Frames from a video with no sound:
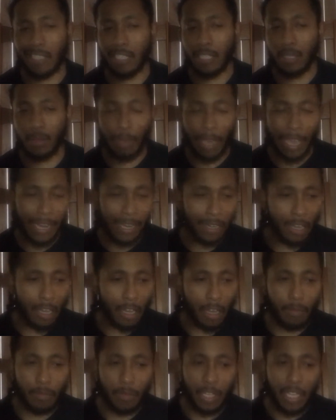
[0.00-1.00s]
banged
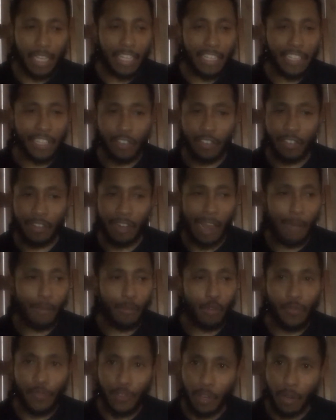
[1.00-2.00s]
up. They're not
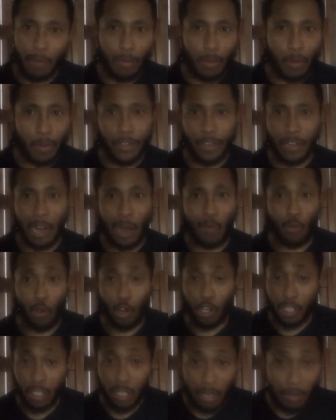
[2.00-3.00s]
moving the ball. They're not
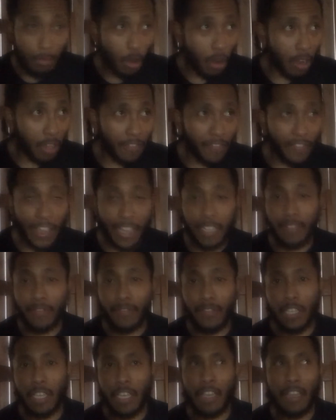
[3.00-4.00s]
rushing the ball
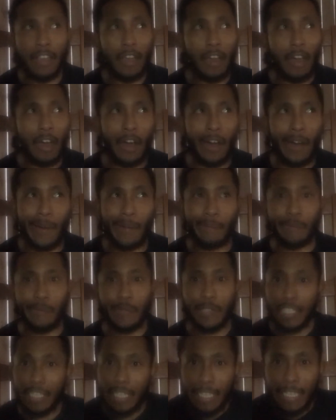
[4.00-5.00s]
effectively.
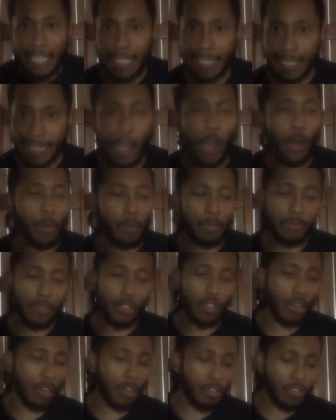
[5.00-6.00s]
He needs help.
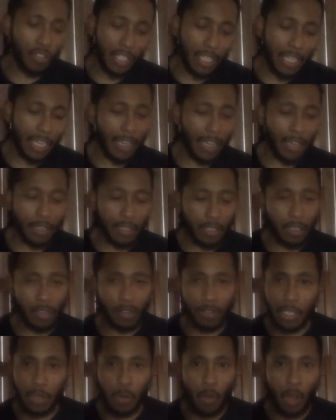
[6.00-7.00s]
You know, you see that. You know,
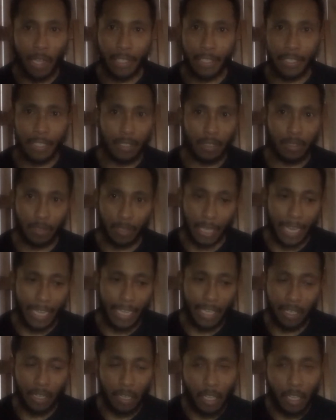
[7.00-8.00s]
D Watts is second